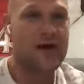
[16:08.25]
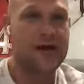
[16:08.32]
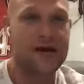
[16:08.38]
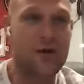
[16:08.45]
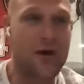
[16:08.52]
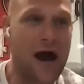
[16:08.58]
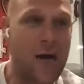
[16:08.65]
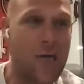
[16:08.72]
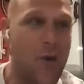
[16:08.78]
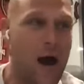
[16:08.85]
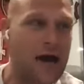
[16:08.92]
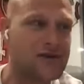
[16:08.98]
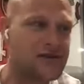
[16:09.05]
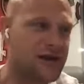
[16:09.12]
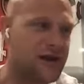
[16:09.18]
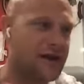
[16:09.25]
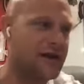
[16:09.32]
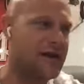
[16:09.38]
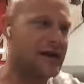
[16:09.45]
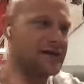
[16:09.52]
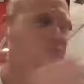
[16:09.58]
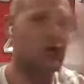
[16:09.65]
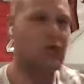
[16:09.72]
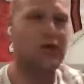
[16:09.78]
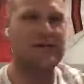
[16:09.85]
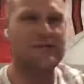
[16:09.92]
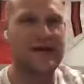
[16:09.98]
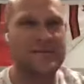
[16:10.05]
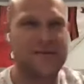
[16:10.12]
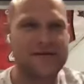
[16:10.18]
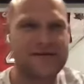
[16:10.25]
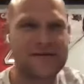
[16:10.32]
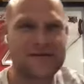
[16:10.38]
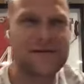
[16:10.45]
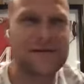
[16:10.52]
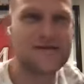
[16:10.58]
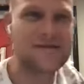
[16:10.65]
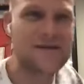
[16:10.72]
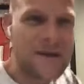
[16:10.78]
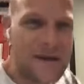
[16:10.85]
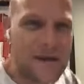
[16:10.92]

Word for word: You know, I'm watching, yes, all of my businesses,